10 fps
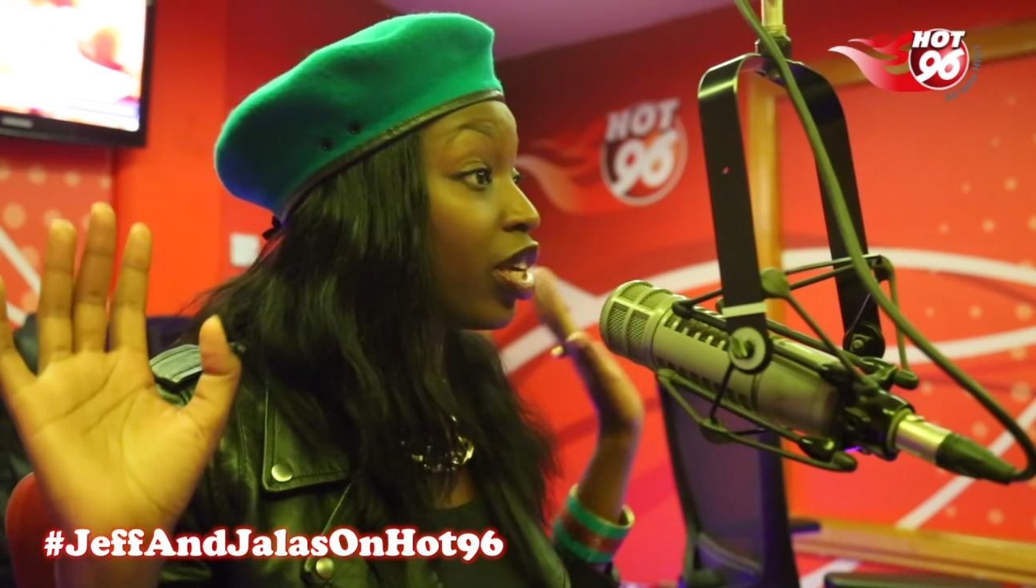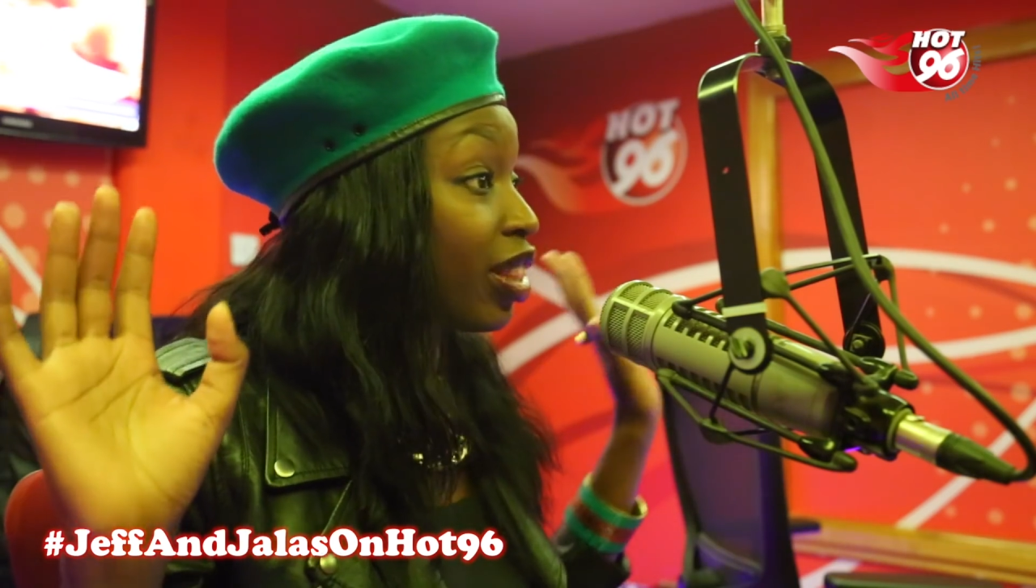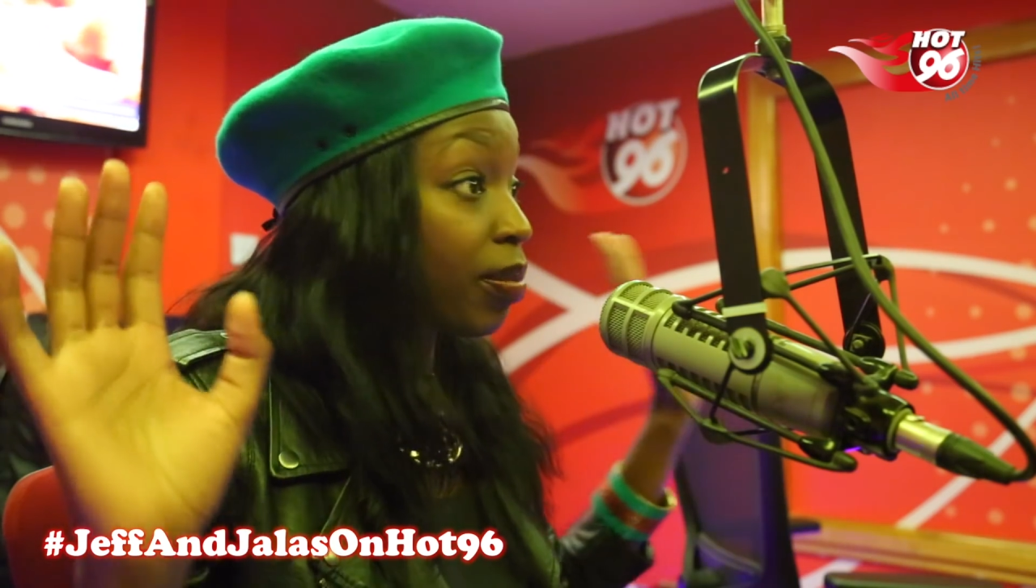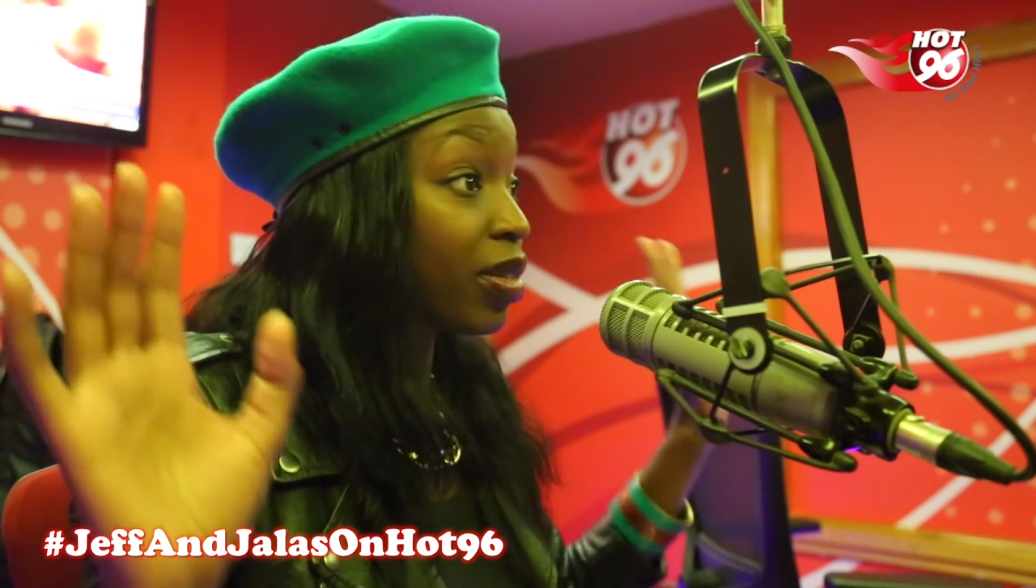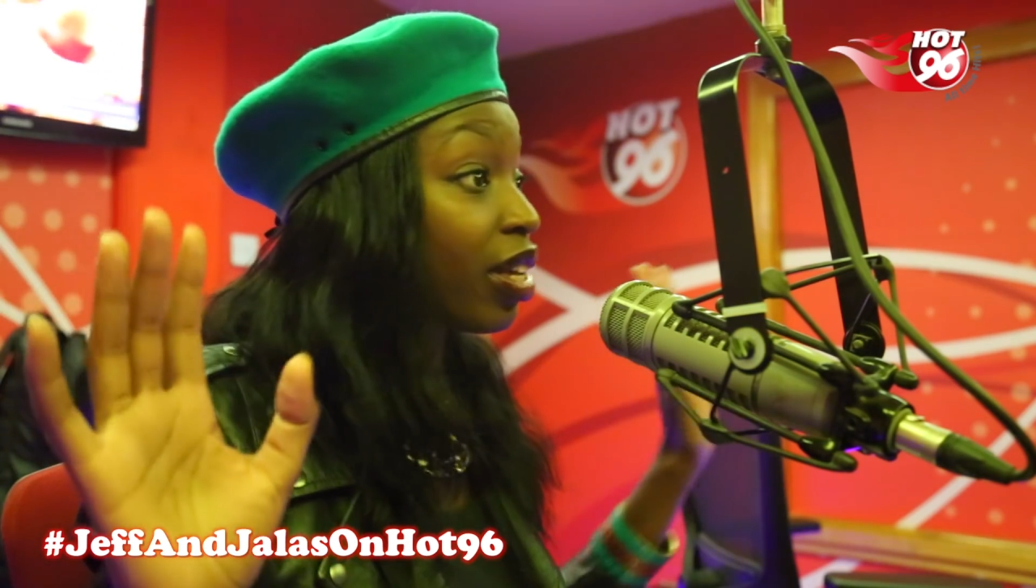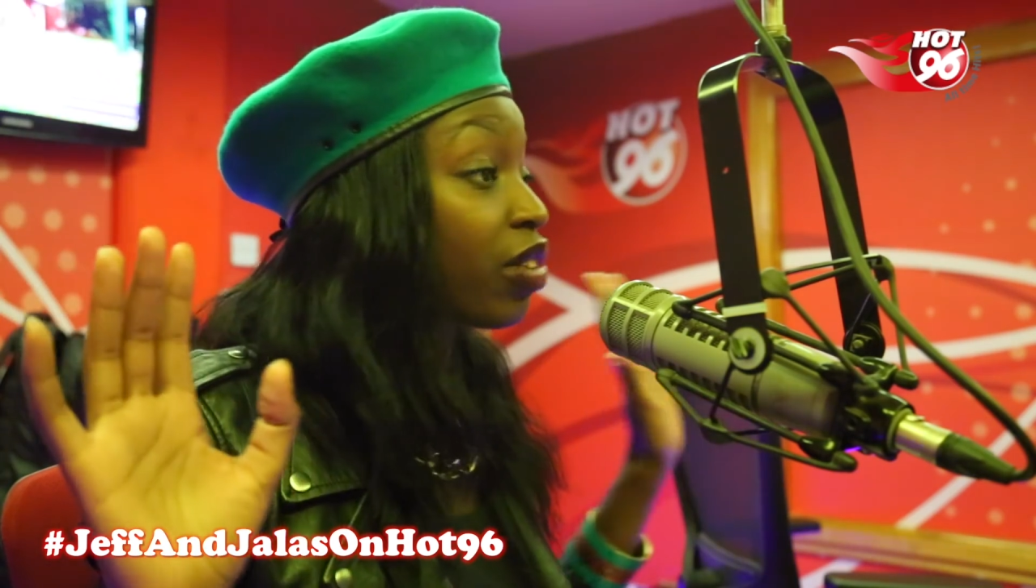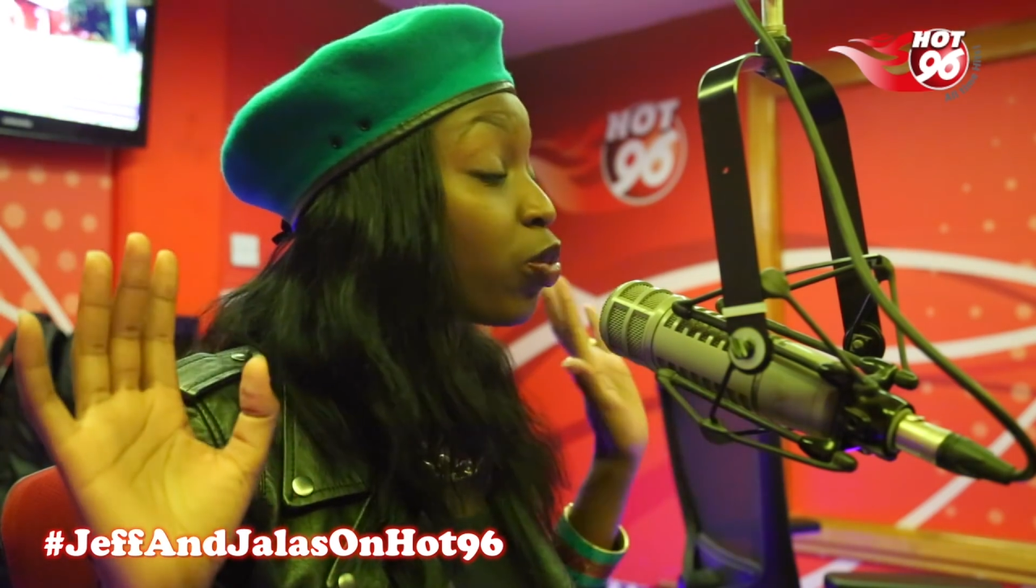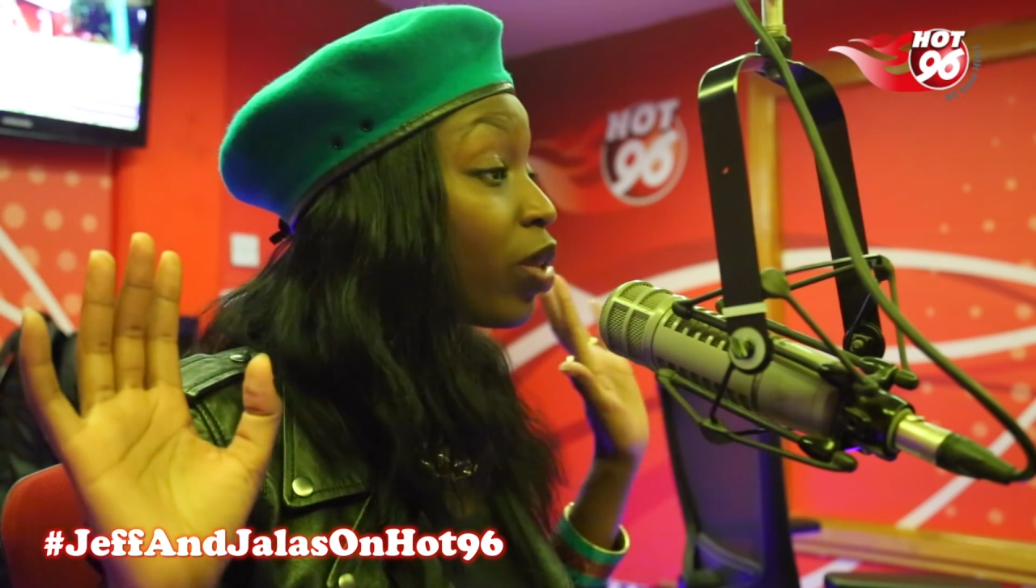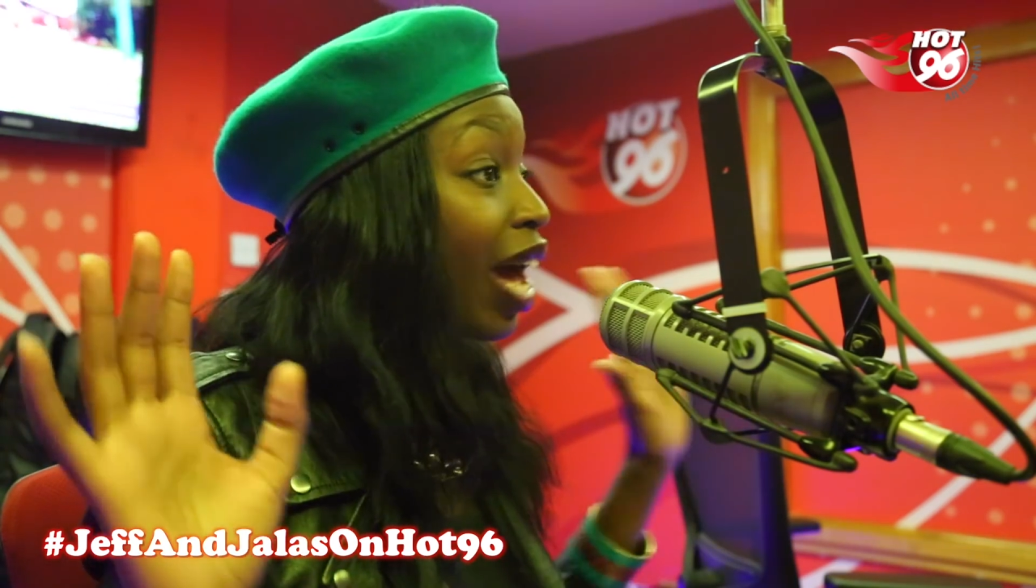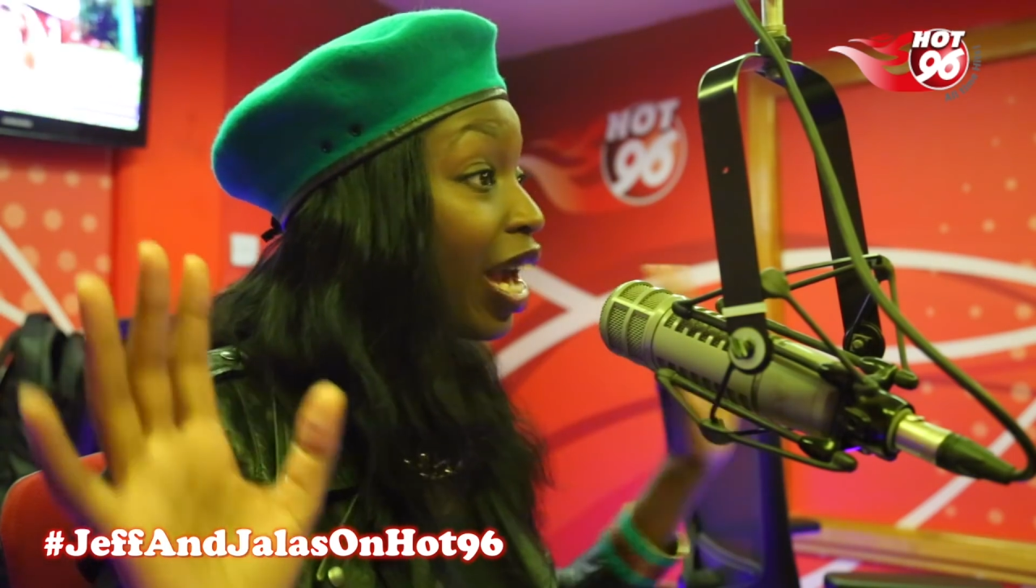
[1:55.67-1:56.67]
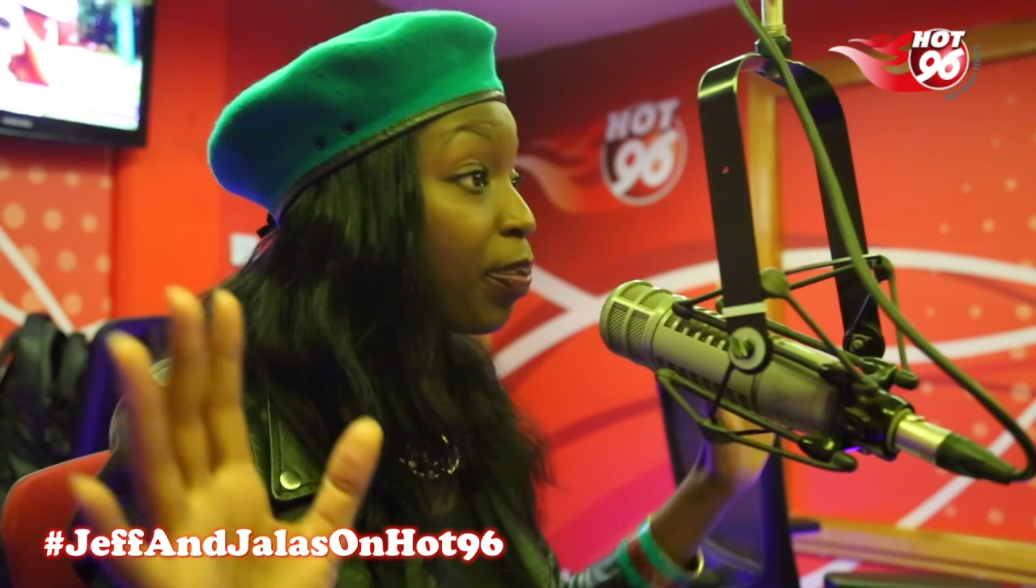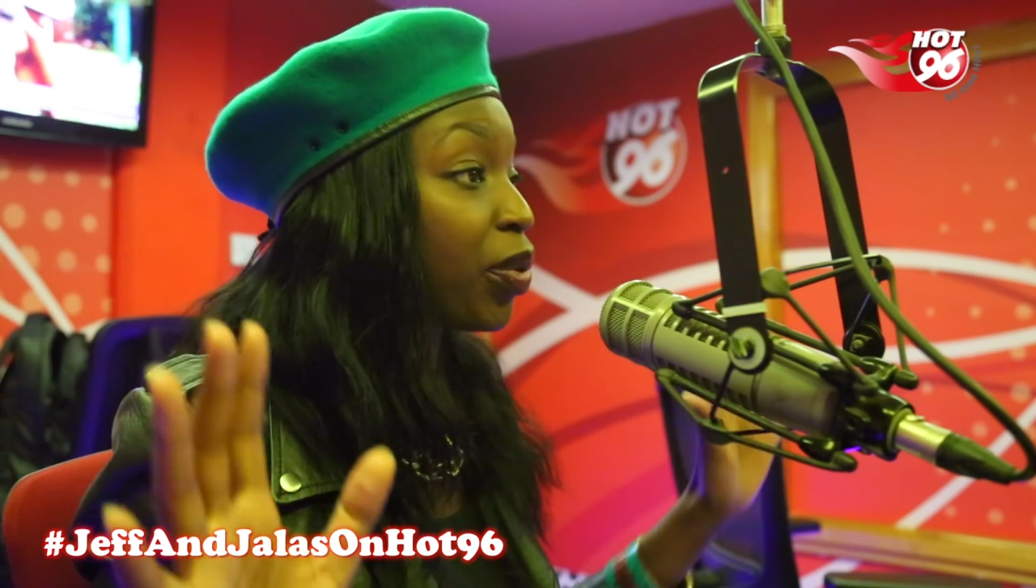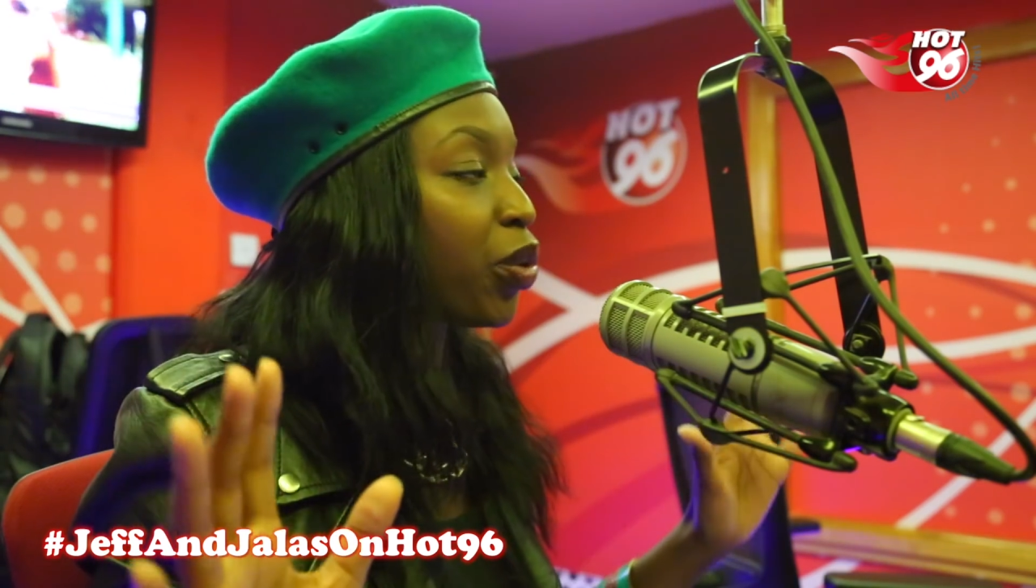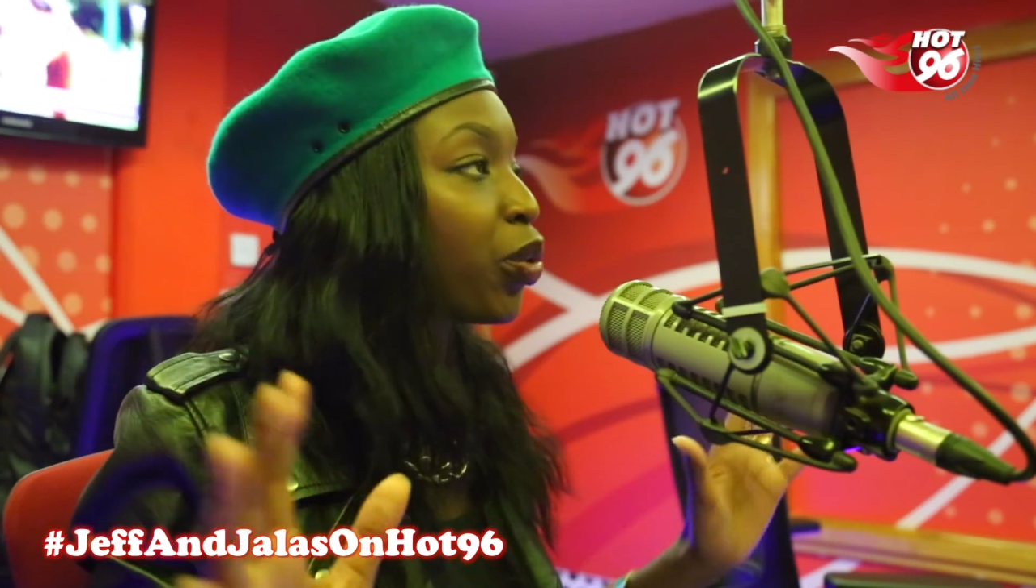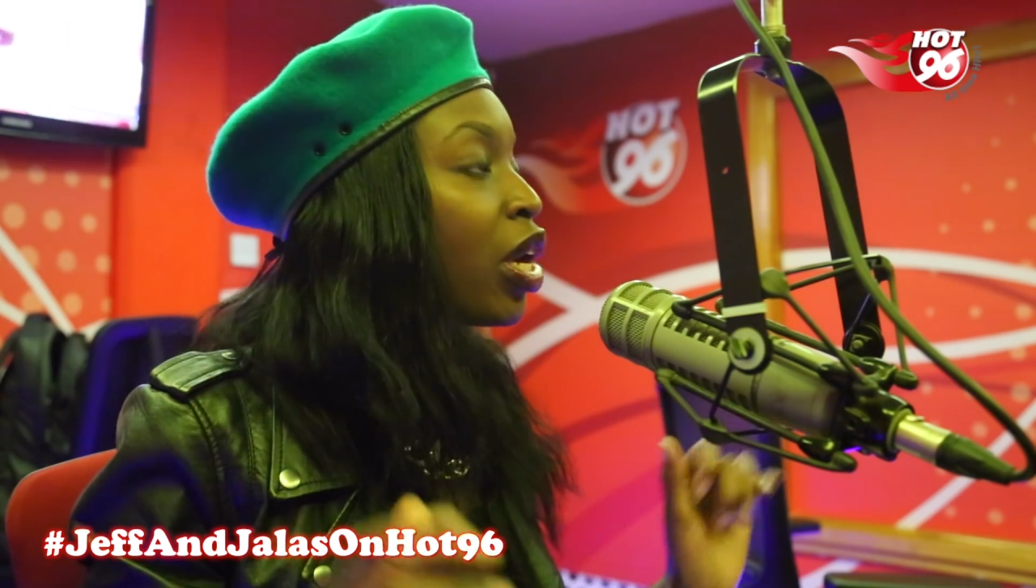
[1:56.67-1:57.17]
themselves, will
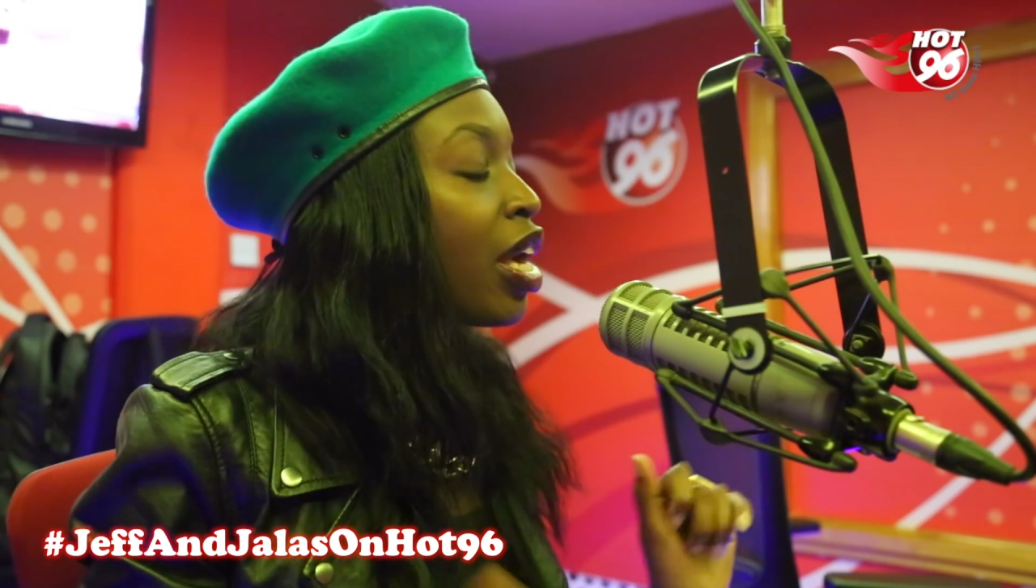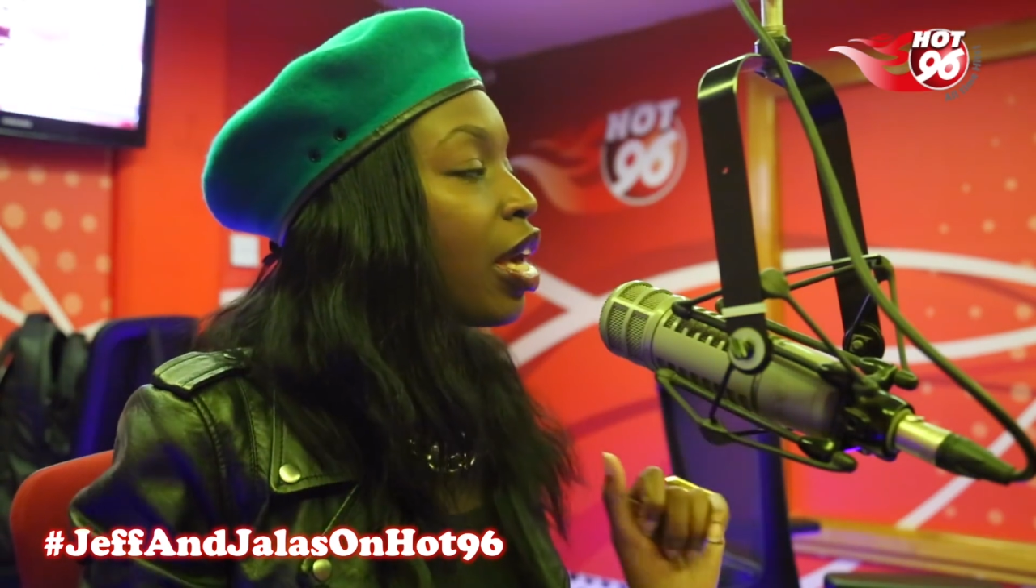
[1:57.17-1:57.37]
hype you.